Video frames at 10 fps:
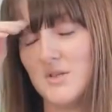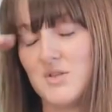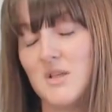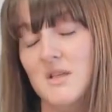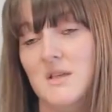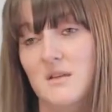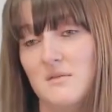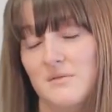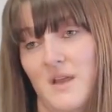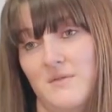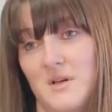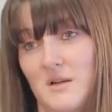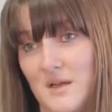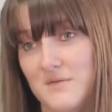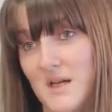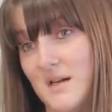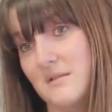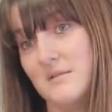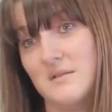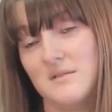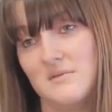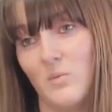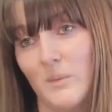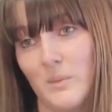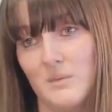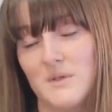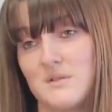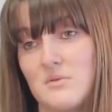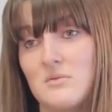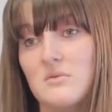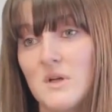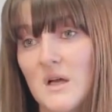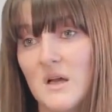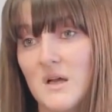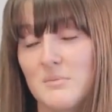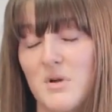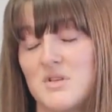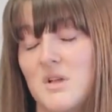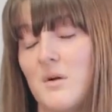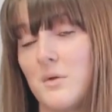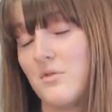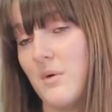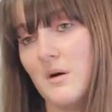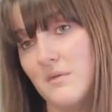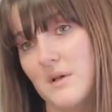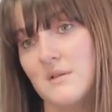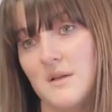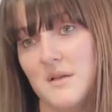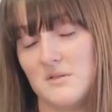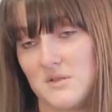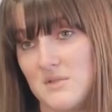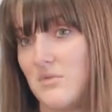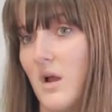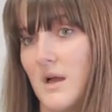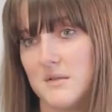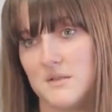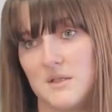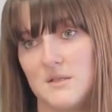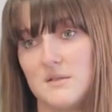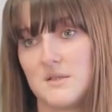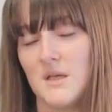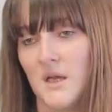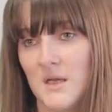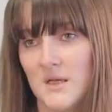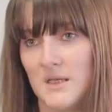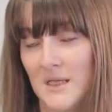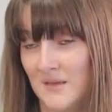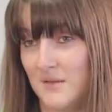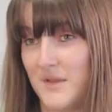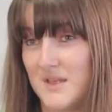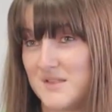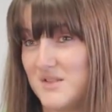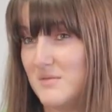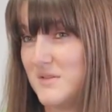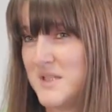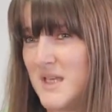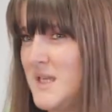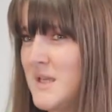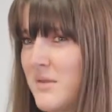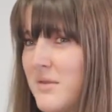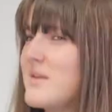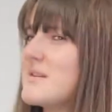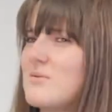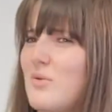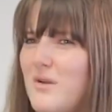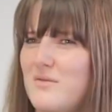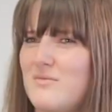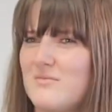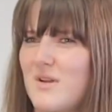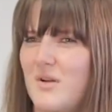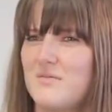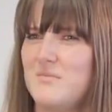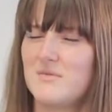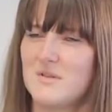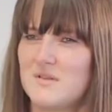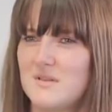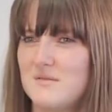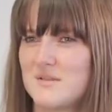She favoured her left hand when we were little, but she kind of grew out of it, and now she's right-handed. Things to do with teeth, it's all kind of mirrored.